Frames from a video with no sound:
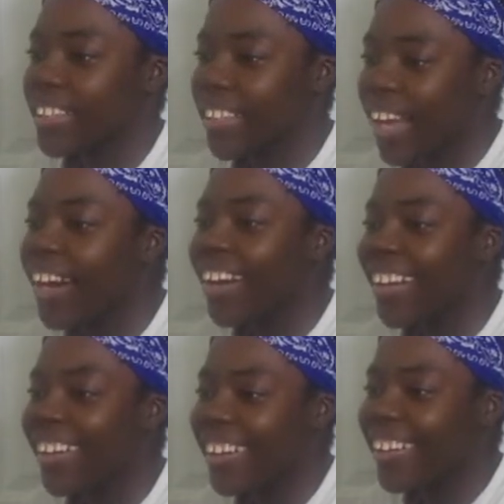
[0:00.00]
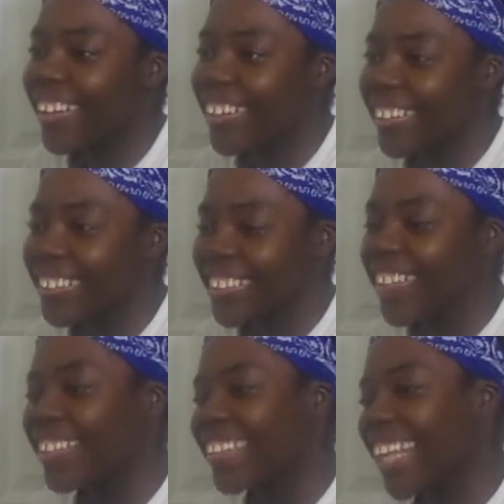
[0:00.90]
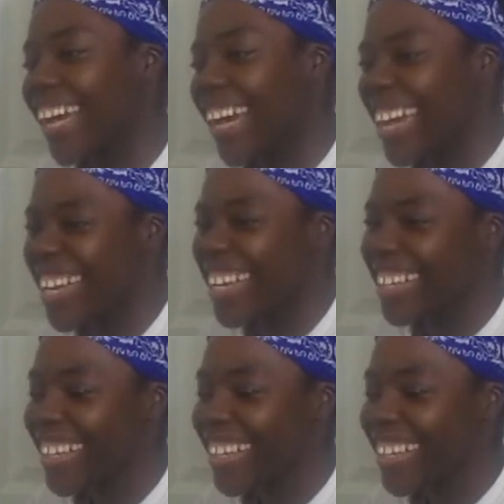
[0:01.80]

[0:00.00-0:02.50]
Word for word: Yeah, oh. something like